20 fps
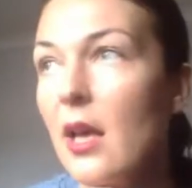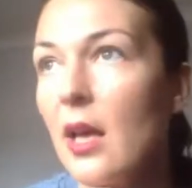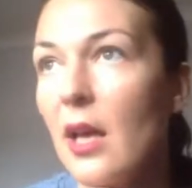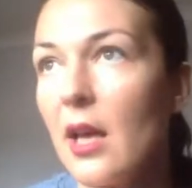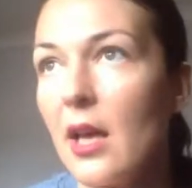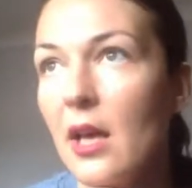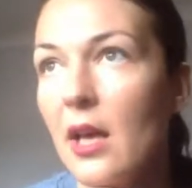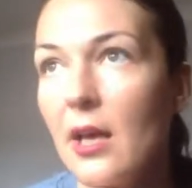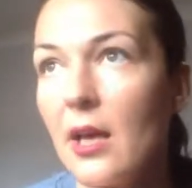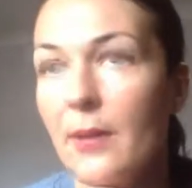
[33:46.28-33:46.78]

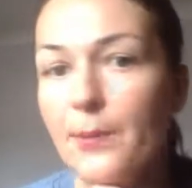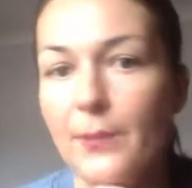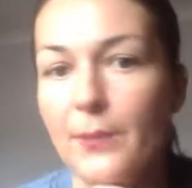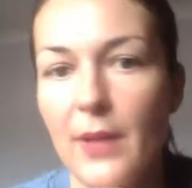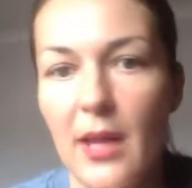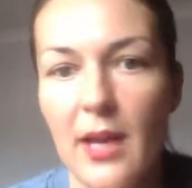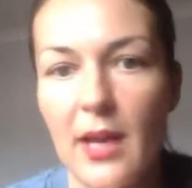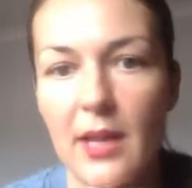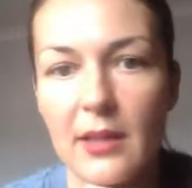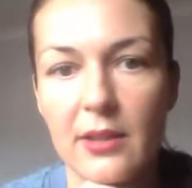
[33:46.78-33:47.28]
Um,
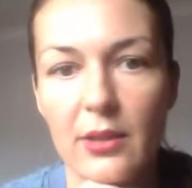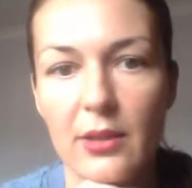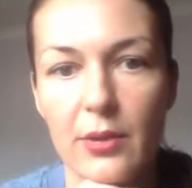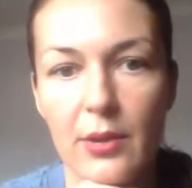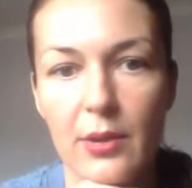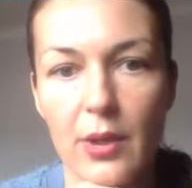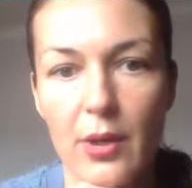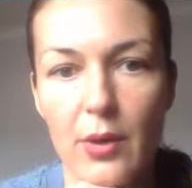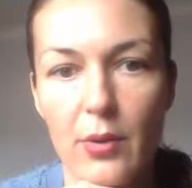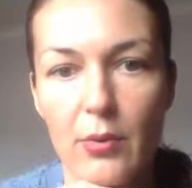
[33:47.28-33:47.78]
and you
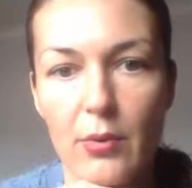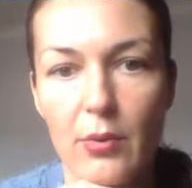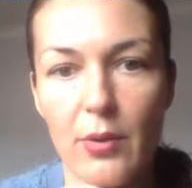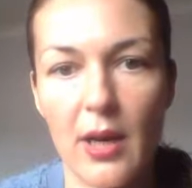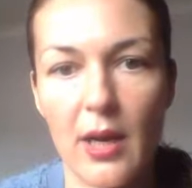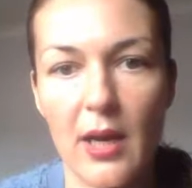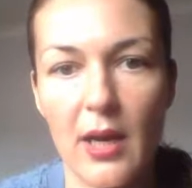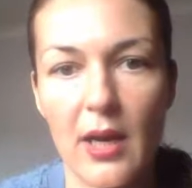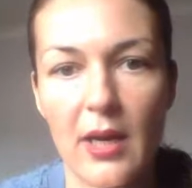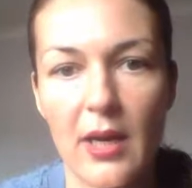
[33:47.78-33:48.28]
know,
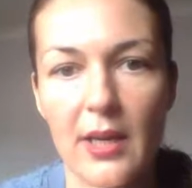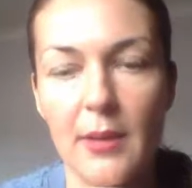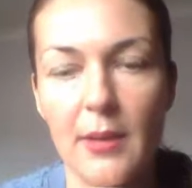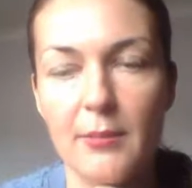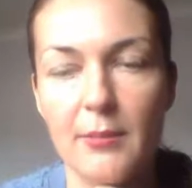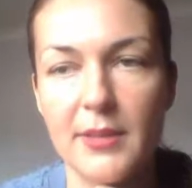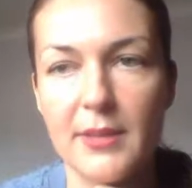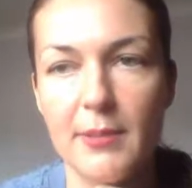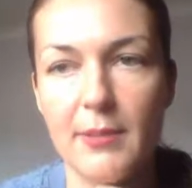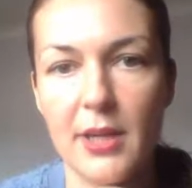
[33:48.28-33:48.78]
I
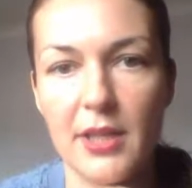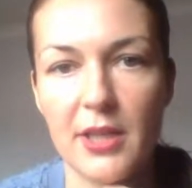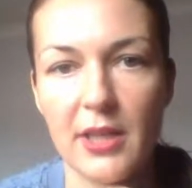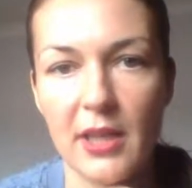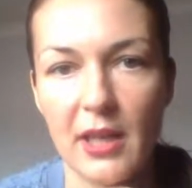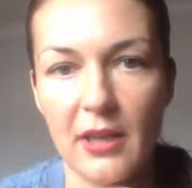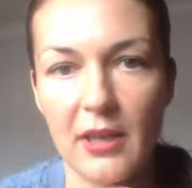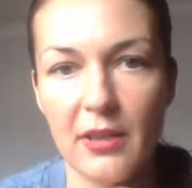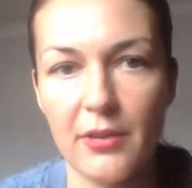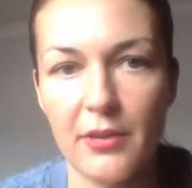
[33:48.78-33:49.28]
am
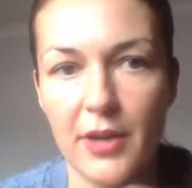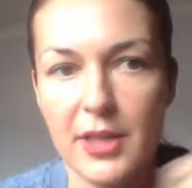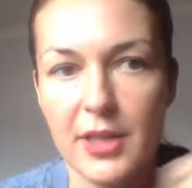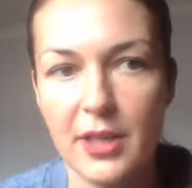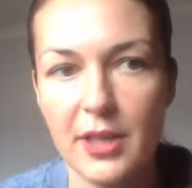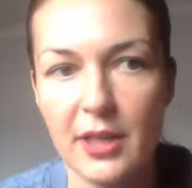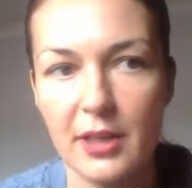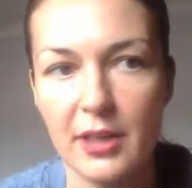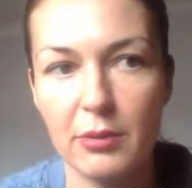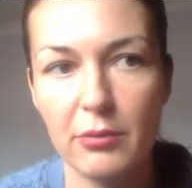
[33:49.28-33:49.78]
smashing and
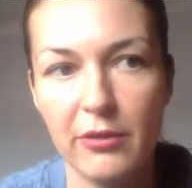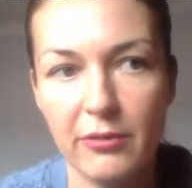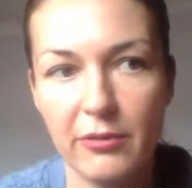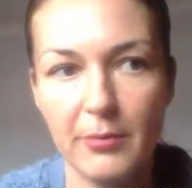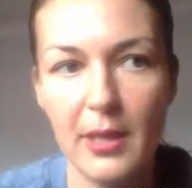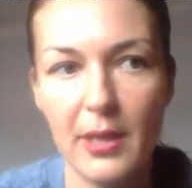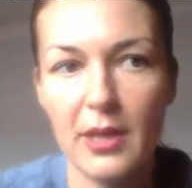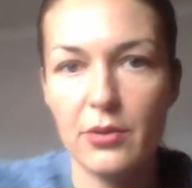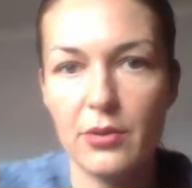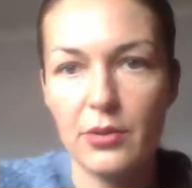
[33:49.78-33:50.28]
crashing it with
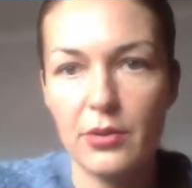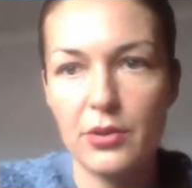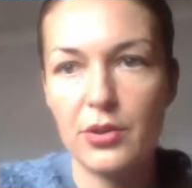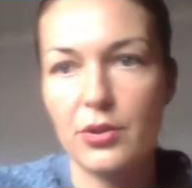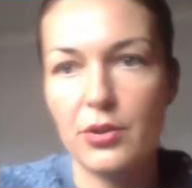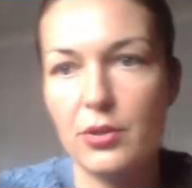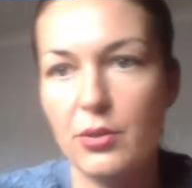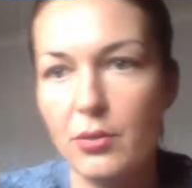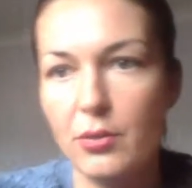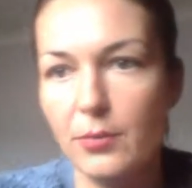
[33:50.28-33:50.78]
my
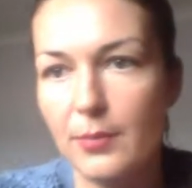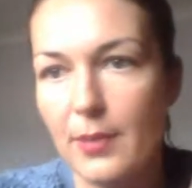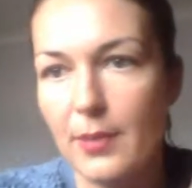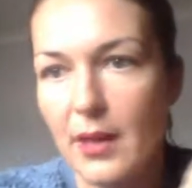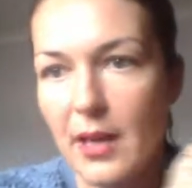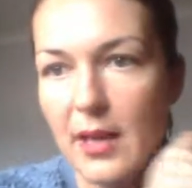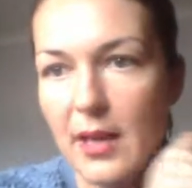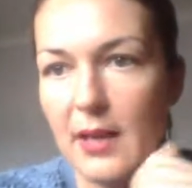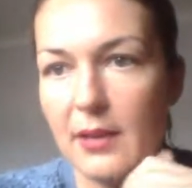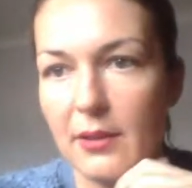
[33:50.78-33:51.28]
YouTube
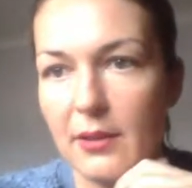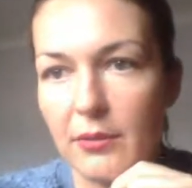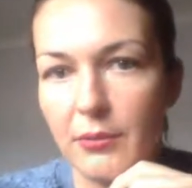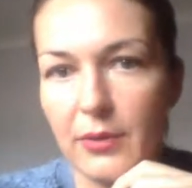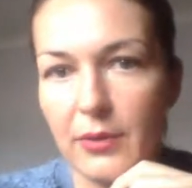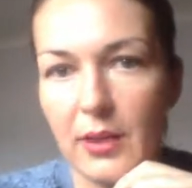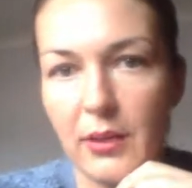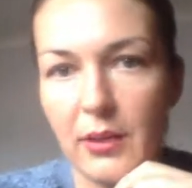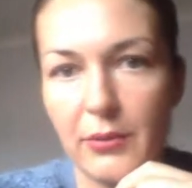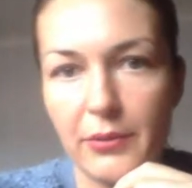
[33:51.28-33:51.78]
and
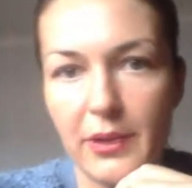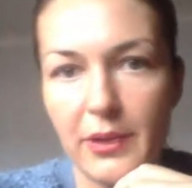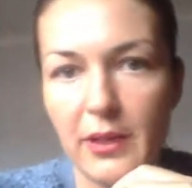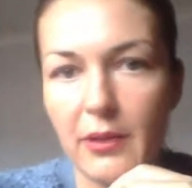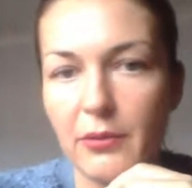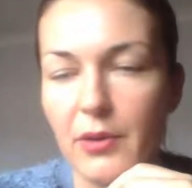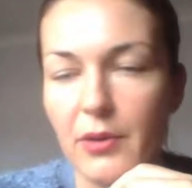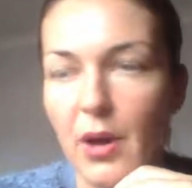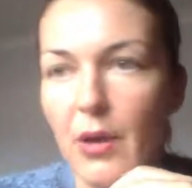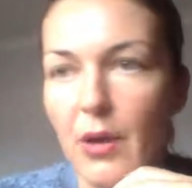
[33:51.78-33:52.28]
really, really
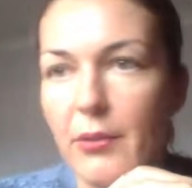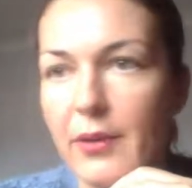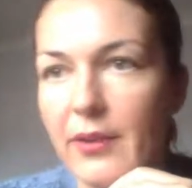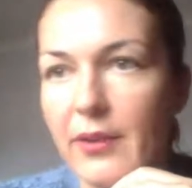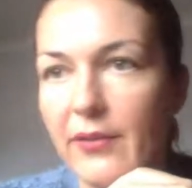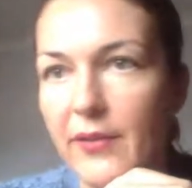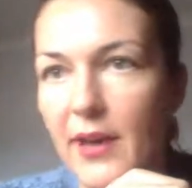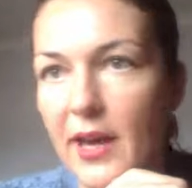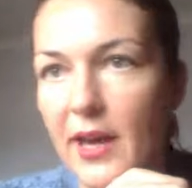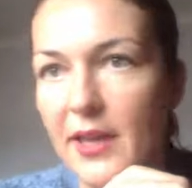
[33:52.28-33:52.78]
growing
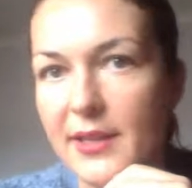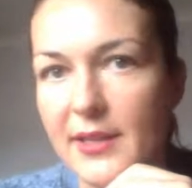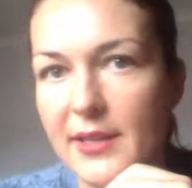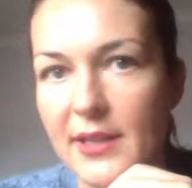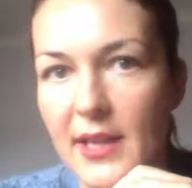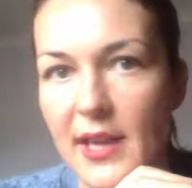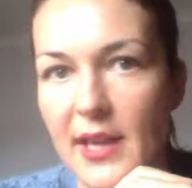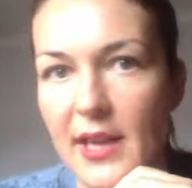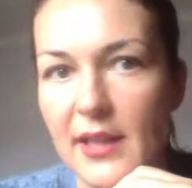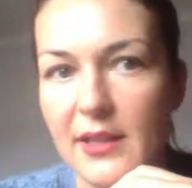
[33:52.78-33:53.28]
fast.
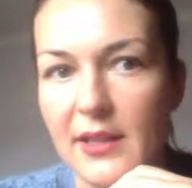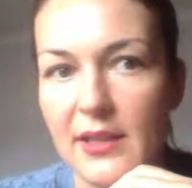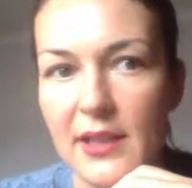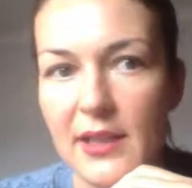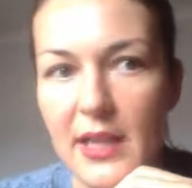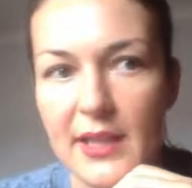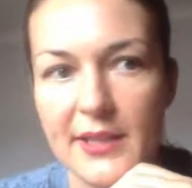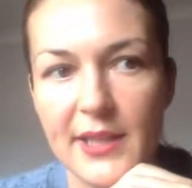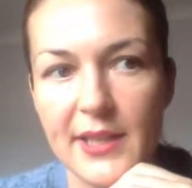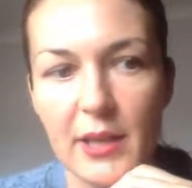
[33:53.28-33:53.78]
Then,
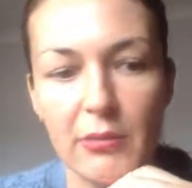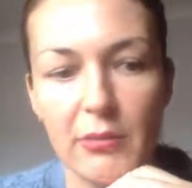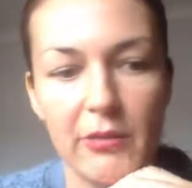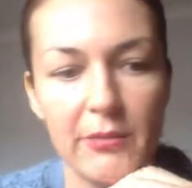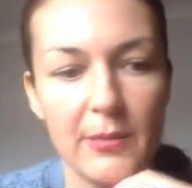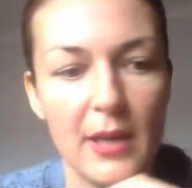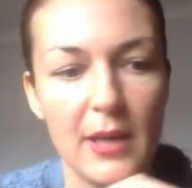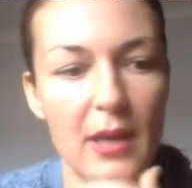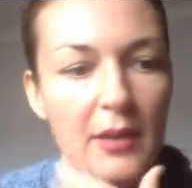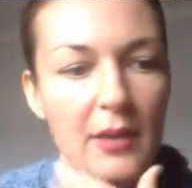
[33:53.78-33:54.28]
yeah, stay with
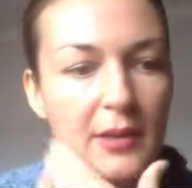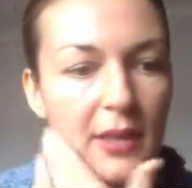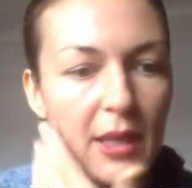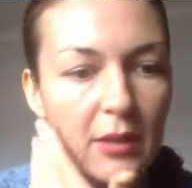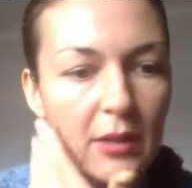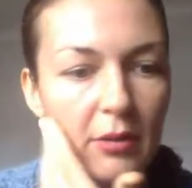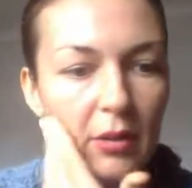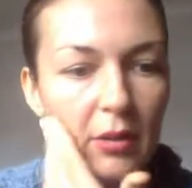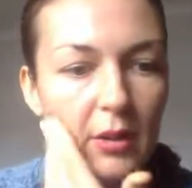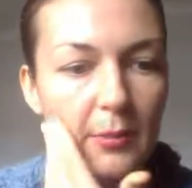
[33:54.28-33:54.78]
me, I'll
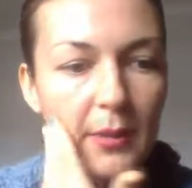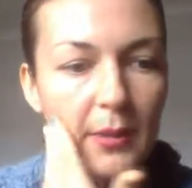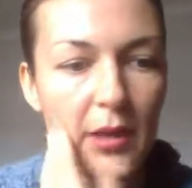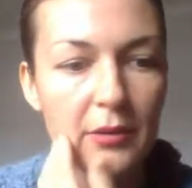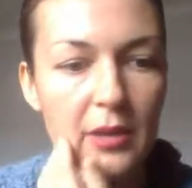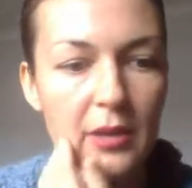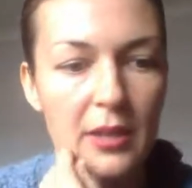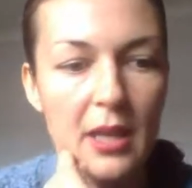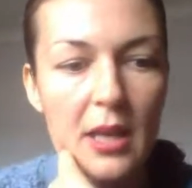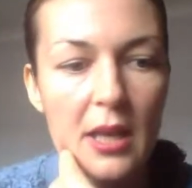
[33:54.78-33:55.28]
tell you all
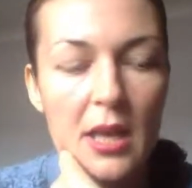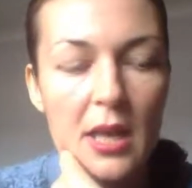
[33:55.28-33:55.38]
about it.